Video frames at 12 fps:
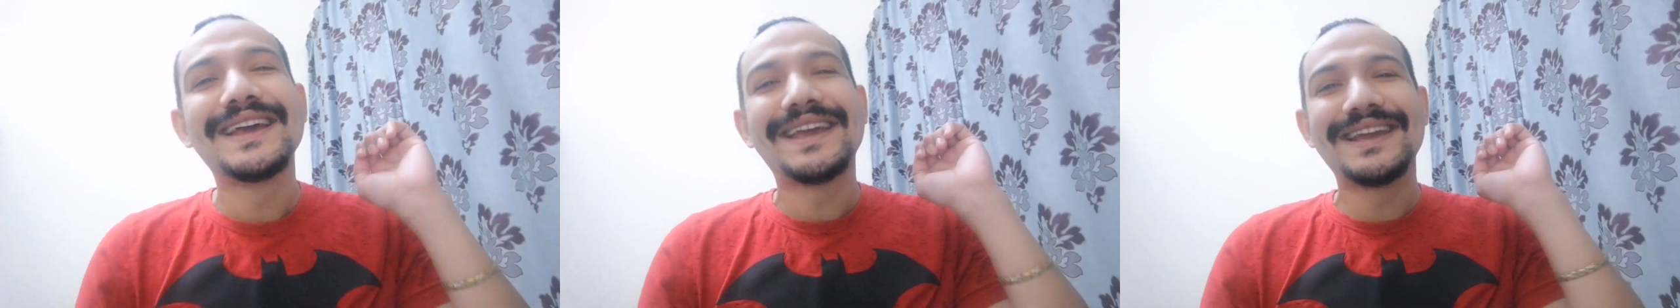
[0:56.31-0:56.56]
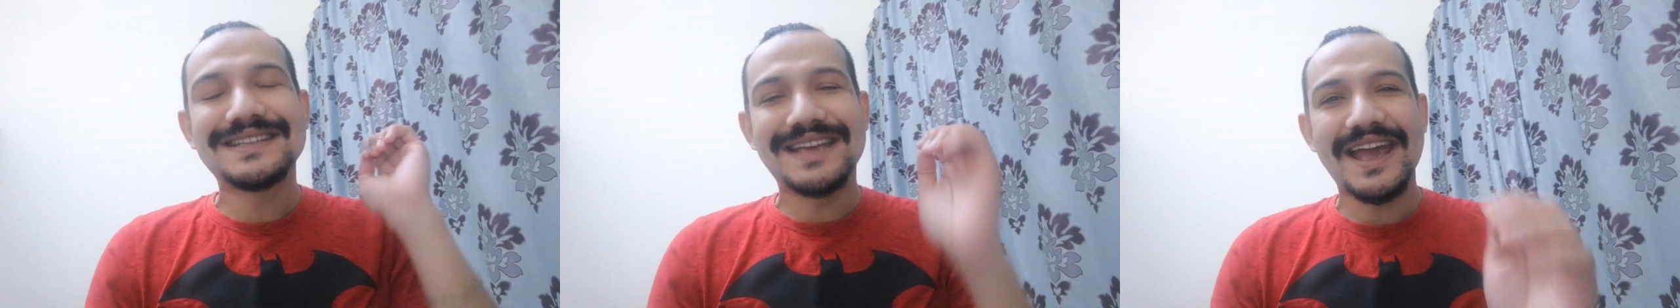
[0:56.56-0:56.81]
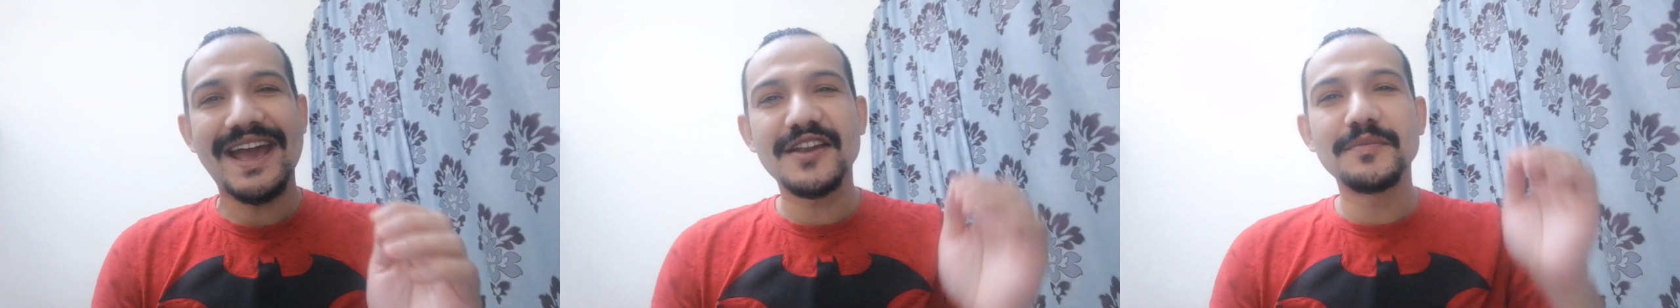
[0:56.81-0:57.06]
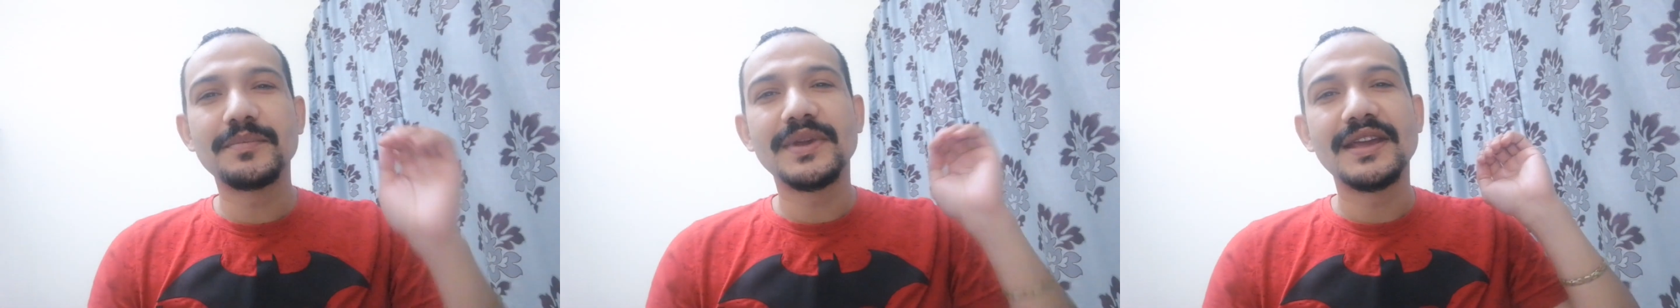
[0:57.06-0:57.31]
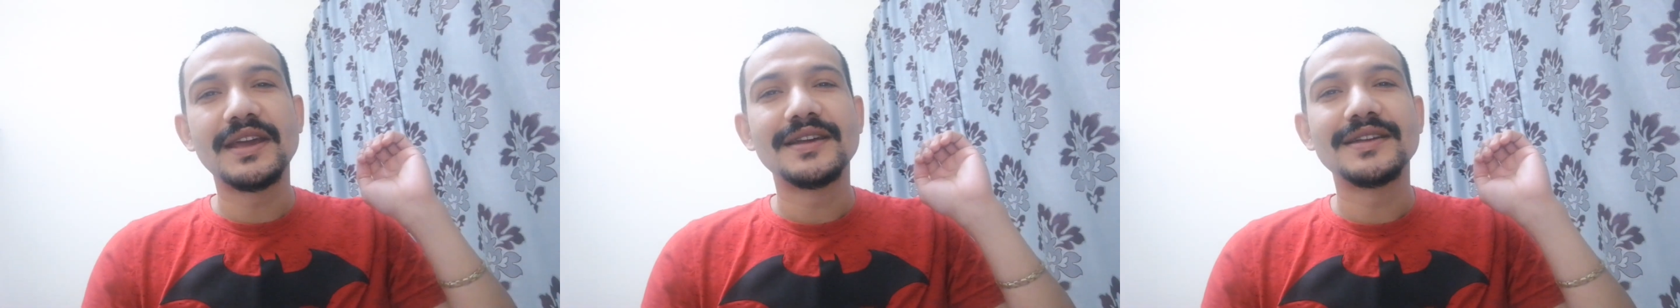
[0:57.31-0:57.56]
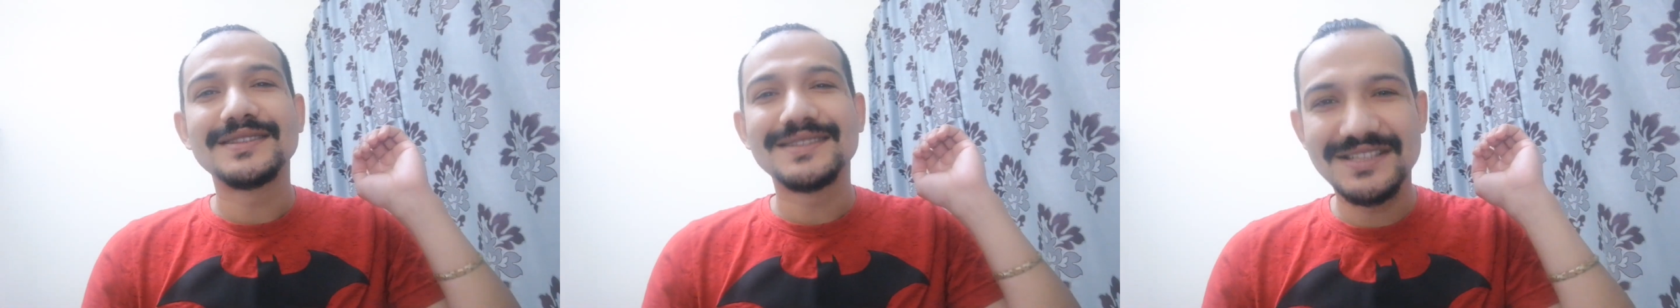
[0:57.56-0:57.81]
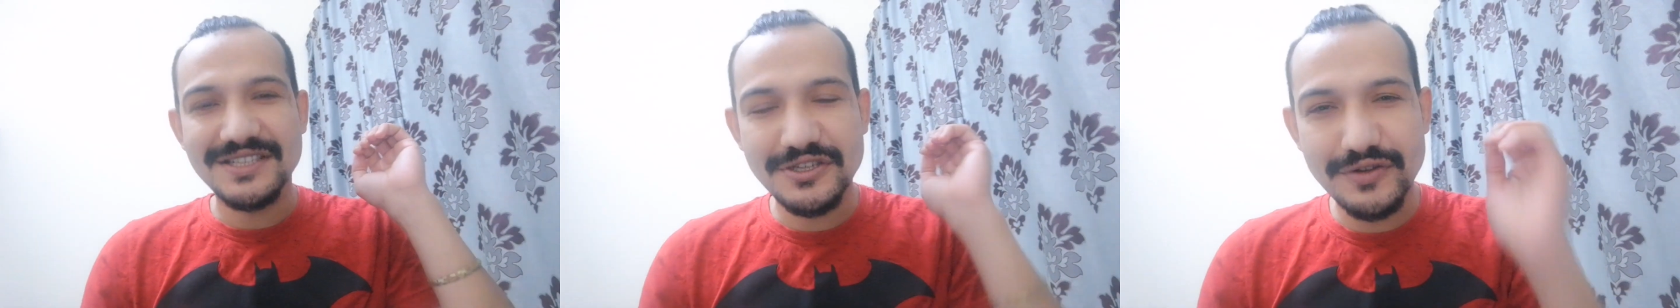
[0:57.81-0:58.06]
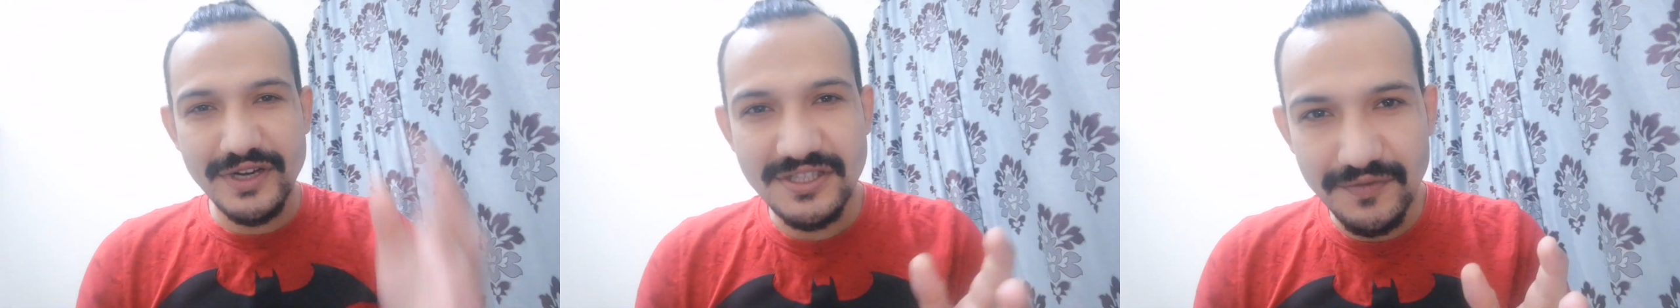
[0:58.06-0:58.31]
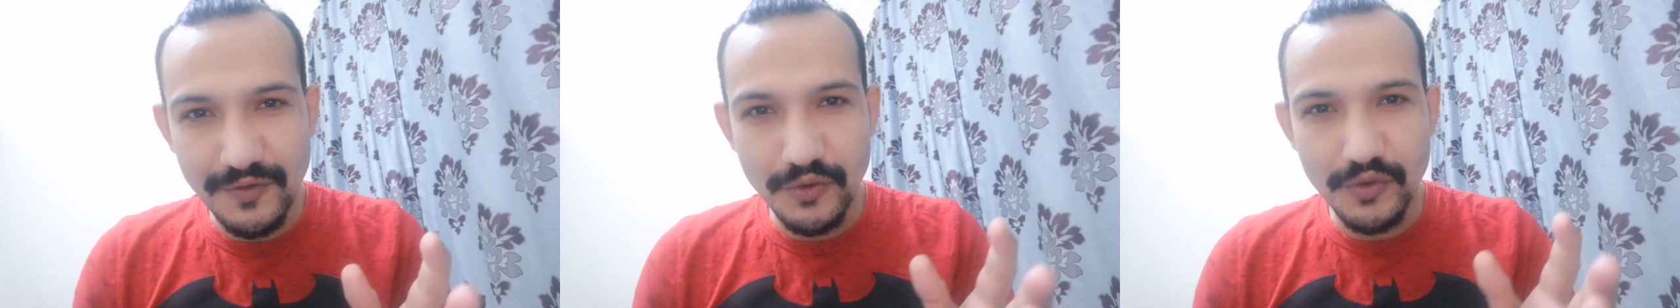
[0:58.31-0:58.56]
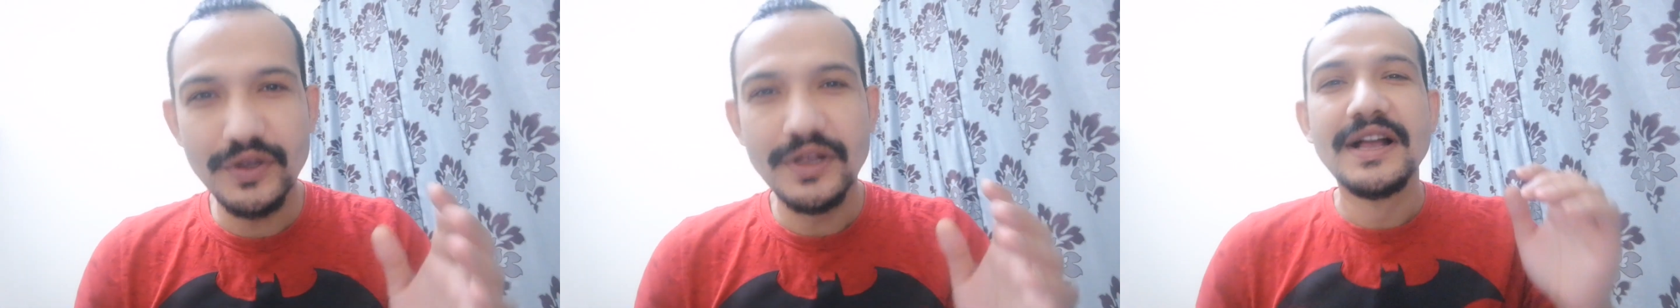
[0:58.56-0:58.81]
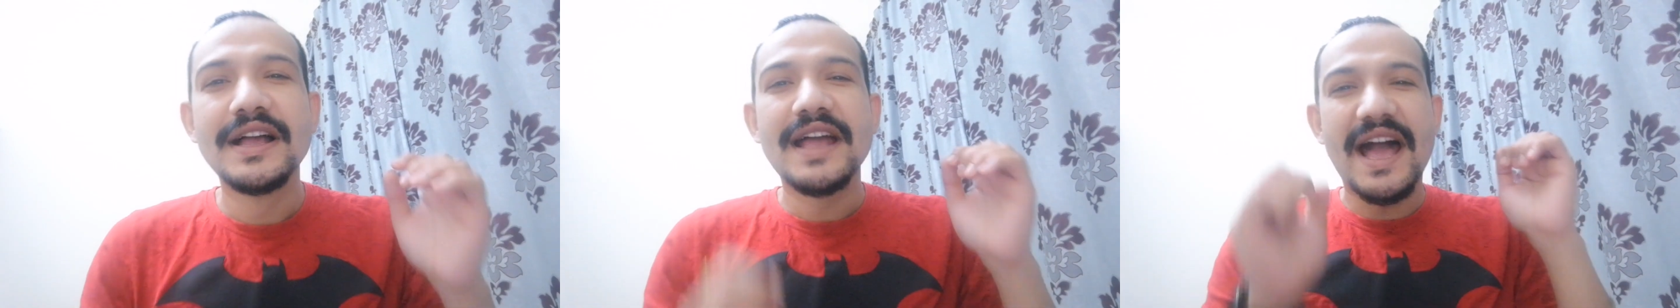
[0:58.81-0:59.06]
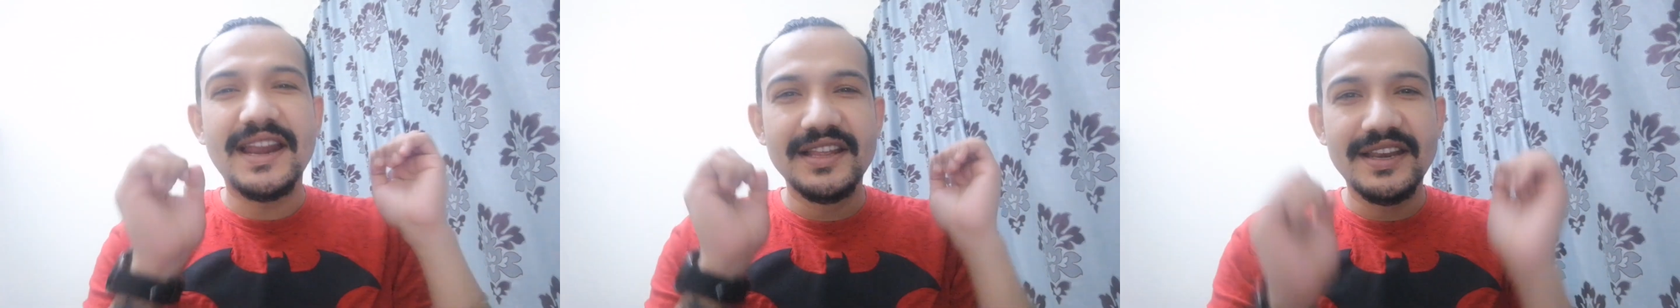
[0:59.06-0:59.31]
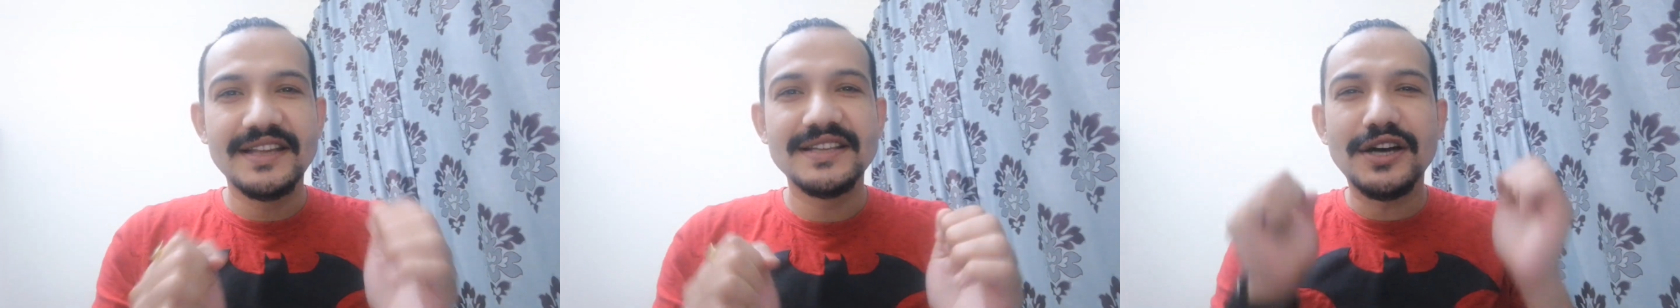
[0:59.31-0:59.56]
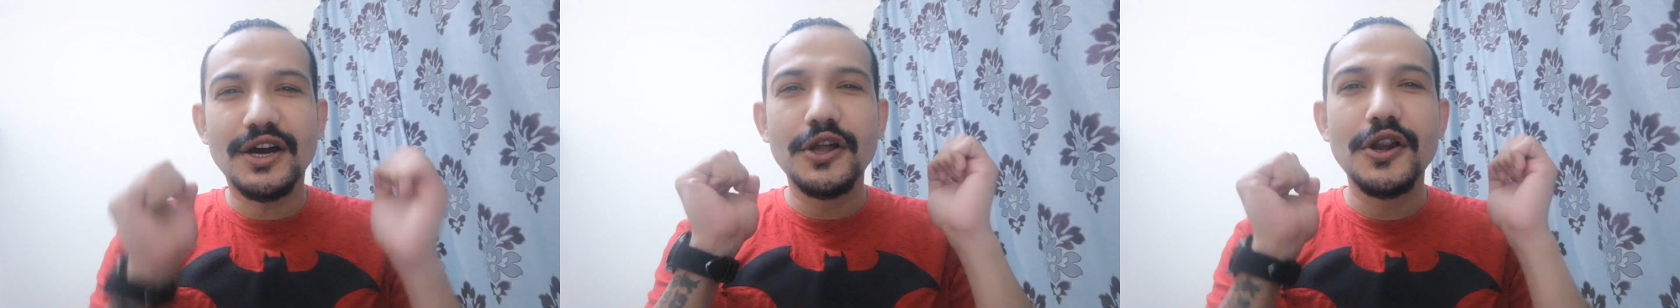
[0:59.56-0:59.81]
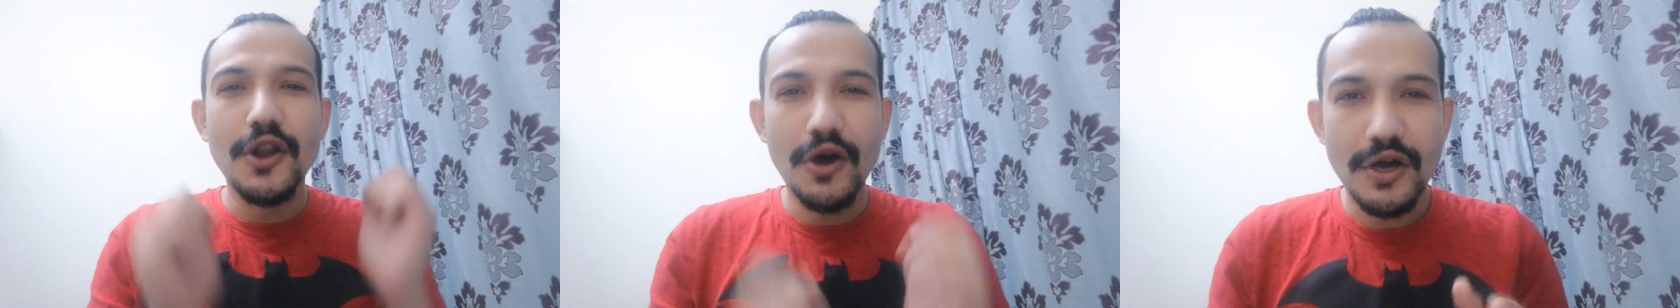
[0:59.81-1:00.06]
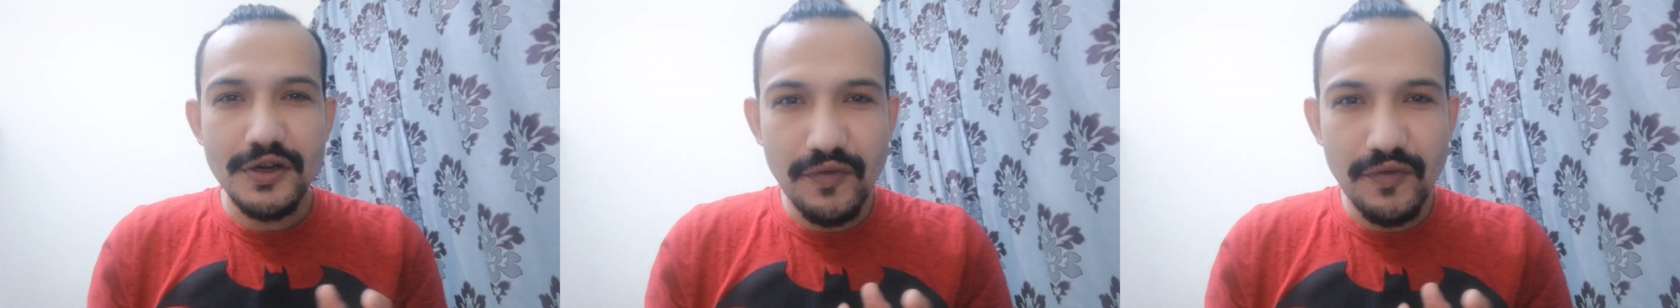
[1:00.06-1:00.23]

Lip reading: It can be stressful and it is a lot.